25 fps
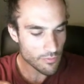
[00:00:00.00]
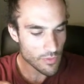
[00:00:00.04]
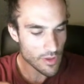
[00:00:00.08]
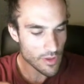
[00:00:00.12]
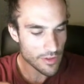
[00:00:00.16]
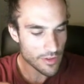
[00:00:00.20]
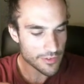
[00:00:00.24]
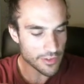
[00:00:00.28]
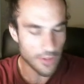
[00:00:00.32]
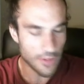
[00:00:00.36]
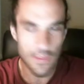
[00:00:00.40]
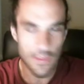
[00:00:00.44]

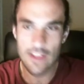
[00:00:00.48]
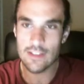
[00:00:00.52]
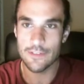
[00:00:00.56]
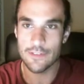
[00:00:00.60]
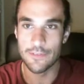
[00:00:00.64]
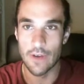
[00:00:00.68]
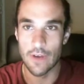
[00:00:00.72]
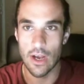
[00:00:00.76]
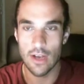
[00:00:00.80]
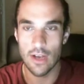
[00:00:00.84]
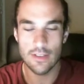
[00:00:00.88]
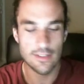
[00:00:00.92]
So that's
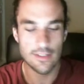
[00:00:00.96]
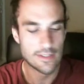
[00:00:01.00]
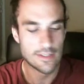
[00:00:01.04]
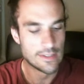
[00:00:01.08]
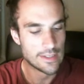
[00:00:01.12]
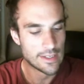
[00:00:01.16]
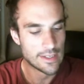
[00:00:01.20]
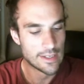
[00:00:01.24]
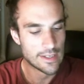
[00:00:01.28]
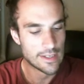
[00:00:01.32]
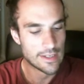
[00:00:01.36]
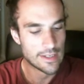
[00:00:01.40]
fucked.
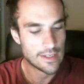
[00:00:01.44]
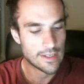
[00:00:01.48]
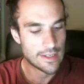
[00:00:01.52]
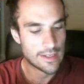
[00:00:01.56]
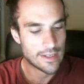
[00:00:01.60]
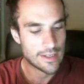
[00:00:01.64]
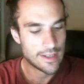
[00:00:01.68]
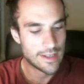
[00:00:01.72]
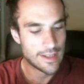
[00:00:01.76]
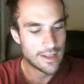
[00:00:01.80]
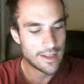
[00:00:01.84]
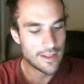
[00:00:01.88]

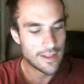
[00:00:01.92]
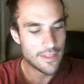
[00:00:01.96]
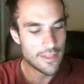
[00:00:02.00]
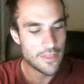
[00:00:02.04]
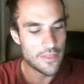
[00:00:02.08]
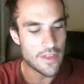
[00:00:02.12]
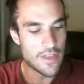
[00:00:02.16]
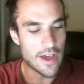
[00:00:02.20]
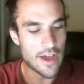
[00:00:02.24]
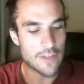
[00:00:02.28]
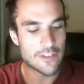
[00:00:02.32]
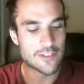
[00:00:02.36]

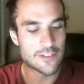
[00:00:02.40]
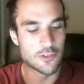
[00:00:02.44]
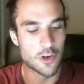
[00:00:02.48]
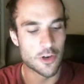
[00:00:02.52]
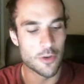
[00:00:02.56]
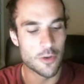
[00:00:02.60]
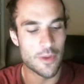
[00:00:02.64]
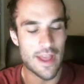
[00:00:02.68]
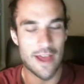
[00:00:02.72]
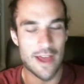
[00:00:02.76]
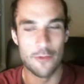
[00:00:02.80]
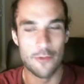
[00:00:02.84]
The other story
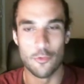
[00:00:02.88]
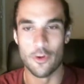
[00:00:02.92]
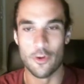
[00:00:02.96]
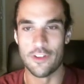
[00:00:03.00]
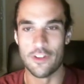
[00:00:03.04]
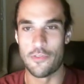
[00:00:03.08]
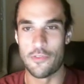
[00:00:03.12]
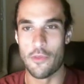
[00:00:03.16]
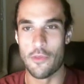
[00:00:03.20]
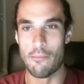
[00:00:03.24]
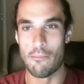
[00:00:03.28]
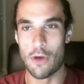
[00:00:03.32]
we had
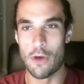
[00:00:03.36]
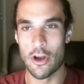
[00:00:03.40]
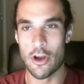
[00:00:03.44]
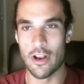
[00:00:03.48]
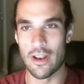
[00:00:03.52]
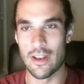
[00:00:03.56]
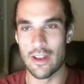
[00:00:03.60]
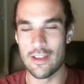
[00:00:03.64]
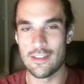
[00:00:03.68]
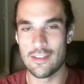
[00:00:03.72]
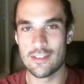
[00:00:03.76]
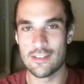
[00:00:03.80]
was the Mona
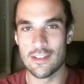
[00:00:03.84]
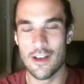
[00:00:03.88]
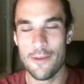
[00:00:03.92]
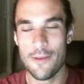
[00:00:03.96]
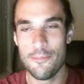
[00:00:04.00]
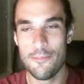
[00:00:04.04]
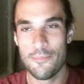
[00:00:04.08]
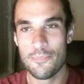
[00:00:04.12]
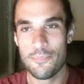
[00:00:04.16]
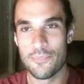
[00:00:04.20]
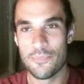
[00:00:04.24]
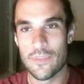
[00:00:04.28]
Lisa.
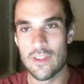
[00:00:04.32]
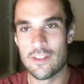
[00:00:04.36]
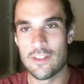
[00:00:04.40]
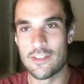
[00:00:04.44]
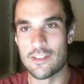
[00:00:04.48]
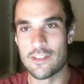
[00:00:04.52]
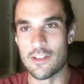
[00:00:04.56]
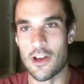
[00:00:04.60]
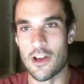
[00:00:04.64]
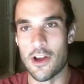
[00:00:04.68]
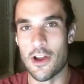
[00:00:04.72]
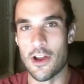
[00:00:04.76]

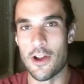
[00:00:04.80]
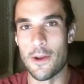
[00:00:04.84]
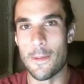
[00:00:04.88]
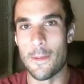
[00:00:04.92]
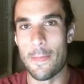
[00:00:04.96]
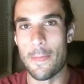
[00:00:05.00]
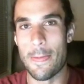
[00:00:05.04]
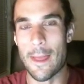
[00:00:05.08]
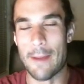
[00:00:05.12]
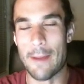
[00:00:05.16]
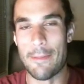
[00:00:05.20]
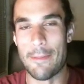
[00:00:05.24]
So,
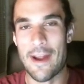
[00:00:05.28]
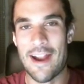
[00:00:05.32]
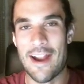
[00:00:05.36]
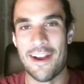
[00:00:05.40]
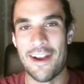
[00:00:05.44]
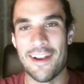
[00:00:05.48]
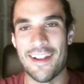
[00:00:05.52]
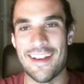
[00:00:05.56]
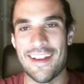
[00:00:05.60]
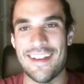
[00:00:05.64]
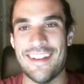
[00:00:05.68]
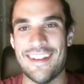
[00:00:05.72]

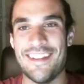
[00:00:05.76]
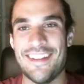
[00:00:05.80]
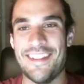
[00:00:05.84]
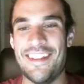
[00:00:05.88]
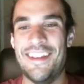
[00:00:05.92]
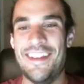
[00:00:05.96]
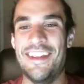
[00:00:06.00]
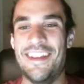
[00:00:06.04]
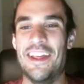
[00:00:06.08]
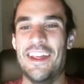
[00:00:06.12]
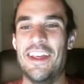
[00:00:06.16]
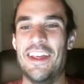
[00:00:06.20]

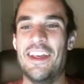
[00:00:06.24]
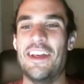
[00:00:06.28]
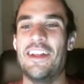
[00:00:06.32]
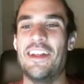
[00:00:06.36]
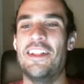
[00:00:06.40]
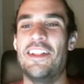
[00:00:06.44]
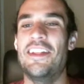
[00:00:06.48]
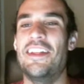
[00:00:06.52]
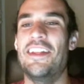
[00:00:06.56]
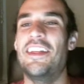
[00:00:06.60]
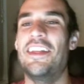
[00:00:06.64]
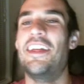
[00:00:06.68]
apparently,
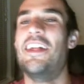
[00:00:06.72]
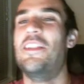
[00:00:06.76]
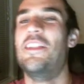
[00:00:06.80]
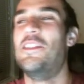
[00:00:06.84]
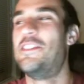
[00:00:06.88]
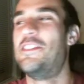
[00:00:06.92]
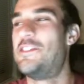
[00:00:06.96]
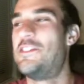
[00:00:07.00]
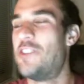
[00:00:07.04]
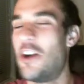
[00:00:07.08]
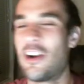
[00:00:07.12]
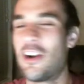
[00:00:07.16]

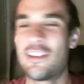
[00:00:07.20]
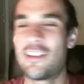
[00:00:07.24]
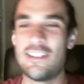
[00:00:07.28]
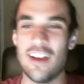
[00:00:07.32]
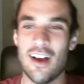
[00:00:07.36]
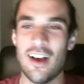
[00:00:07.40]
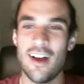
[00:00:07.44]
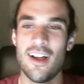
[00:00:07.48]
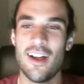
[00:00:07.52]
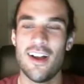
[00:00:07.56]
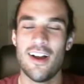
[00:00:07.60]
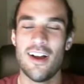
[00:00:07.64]
this
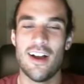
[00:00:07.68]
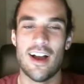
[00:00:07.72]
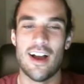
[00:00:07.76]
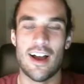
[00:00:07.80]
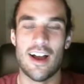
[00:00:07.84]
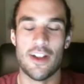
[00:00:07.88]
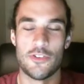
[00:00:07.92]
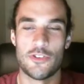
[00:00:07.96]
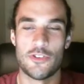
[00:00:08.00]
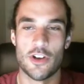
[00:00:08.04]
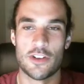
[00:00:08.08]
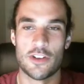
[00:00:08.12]
doctor,
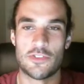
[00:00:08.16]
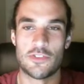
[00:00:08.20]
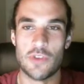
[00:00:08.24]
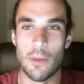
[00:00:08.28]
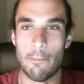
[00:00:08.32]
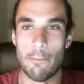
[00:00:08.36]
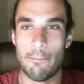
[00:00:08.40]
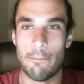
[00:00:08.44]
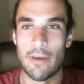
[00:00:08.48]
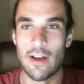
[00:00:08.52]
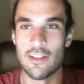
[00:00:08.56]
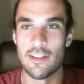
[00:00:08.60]
Dr.
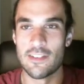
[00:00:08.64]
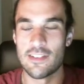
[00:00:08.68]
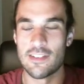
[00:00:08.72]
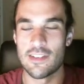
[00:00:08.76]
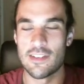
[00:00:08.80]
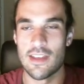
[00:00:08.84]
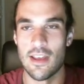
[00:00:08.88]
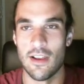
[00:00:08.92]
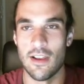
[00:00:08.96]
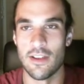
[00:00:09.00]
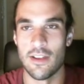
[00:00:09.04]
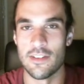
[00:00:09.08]
Buzz
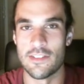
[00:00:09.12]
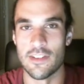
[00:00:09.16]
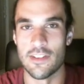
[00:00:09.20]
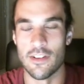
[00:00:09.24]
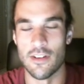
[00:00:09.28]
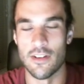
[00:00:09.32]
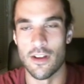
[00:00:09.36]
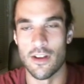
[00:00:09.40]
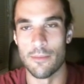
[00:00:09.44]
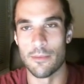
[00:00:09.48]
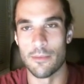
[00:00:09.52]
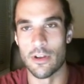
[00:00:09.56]

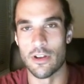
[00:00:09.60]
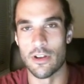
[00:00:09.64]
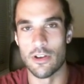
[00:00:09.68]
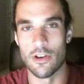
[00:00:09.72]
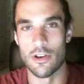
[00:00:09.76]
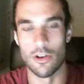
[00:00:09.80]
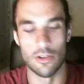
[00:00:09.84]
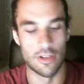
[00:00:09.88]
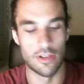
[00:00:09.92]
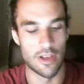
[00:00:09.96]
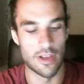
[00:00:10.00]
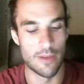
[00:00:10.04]
Killington, I'm going to
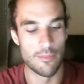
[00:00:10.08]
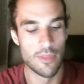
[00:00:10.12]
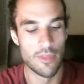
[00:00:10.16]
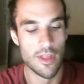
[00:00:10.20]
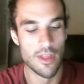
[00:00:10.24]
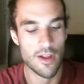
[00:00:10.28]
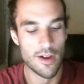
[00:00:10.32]
call him,